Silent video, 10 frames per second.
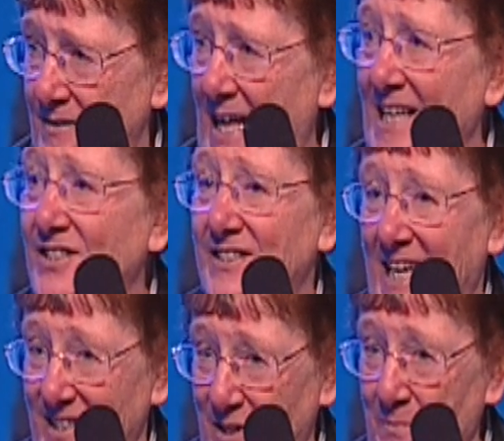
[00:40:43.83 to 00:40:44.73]
That's,
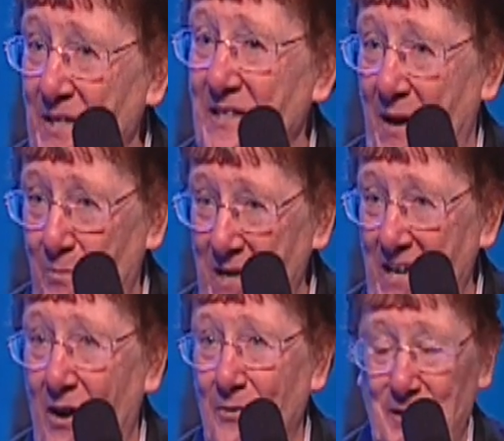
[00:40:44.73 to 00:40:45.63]
that's something that
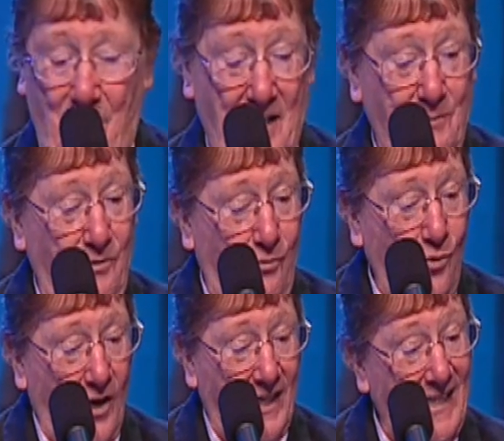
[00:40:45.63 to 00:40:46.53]
we are responsible
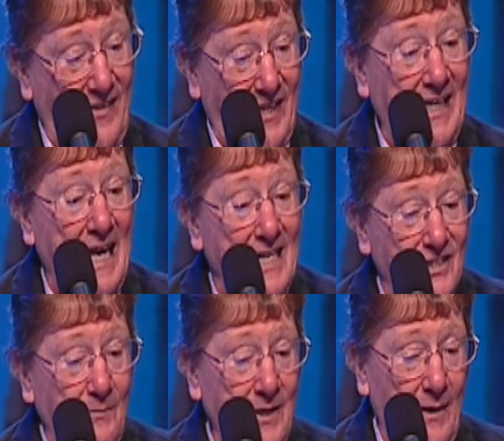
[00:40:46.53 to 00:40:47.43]
for. And I think
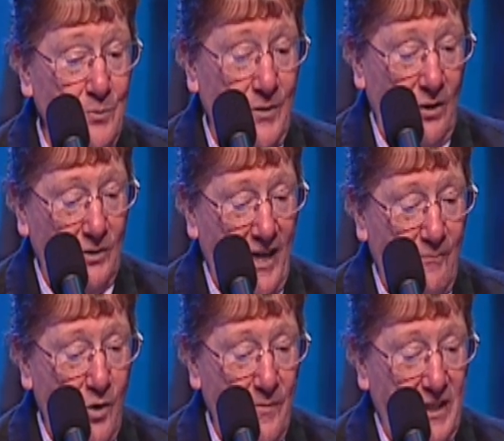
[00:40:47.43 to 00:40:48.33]
sometimes we don't
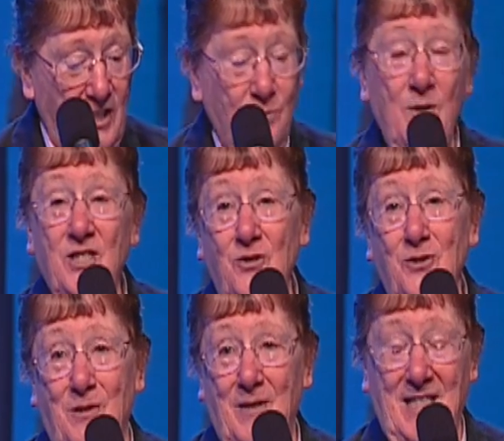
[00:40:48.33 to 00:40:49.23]
laugh more because we
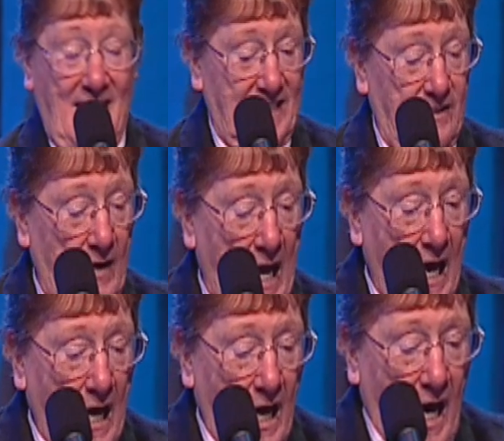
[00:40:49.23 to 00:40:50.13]
choose to be negative.
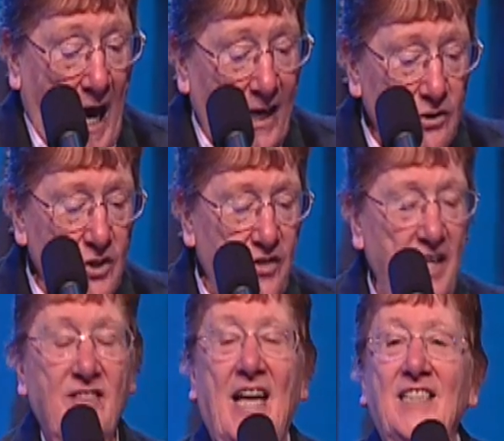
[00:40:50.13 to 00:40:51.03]
I also
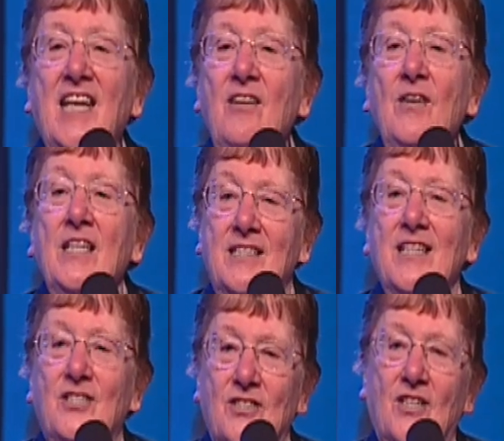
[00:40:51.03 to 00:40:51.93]
think that TV
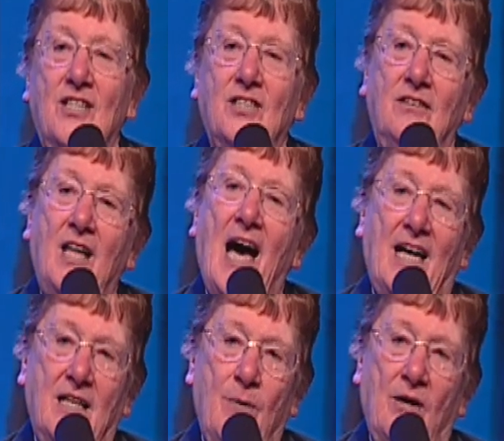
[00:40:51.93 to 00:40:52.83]
teaches us a
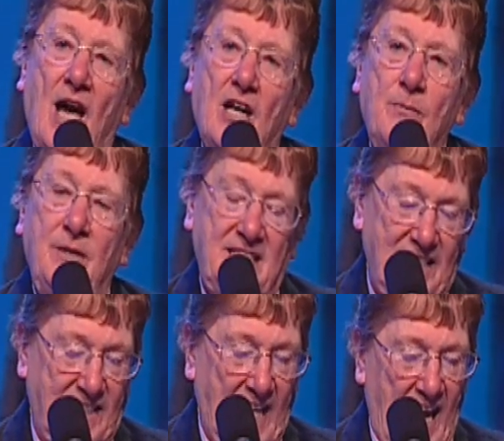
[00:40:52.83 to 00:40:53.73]
lot about how to be
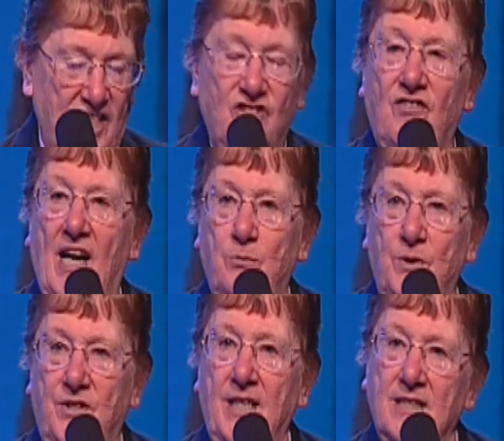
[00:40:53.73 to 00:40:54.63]
dissatisfied
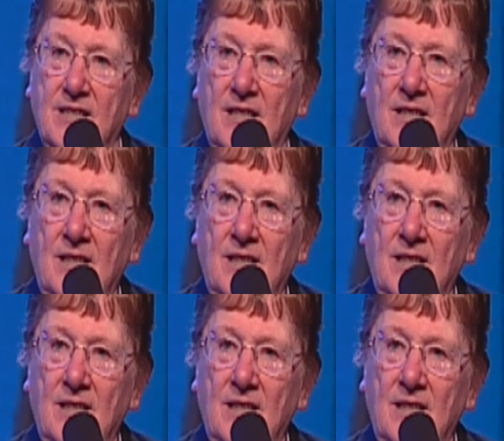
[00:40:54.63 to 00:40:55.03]
with things.